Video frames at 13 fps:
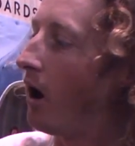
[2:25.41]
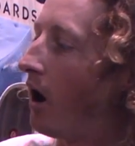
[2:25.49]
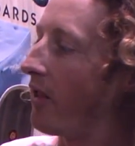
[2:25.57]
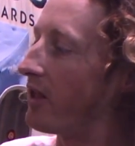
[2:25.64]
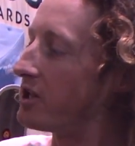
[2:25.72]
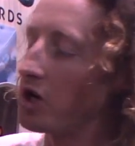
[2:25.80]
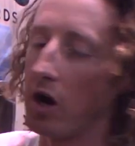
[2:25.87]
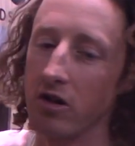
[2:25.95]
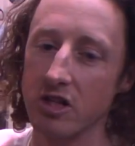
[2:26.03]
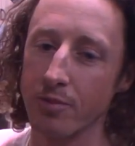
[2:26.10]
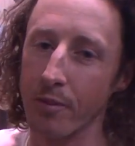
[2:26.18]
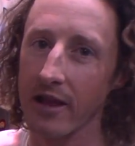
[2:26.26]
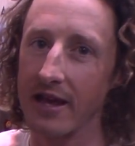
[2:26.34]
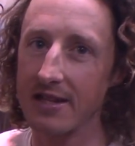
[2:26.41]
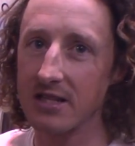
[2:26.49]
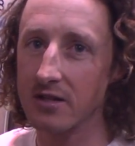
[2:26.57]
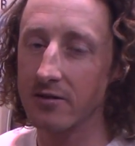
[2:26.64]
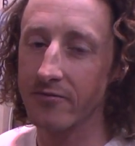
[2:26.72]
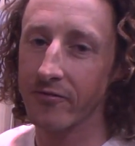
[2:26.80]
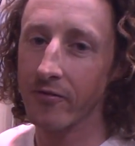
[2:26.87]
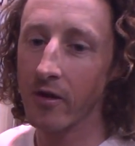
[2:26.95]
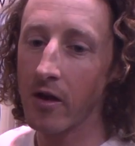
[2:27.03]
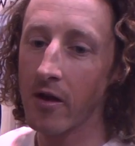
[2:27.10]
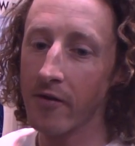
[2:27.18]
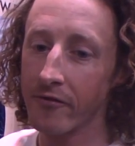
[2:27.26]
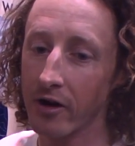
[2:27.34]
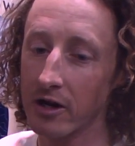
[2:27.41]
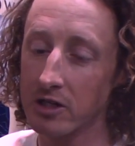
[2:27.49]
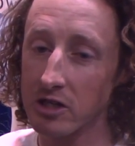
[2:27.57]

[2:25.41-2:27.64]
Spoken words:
all the Jones splits for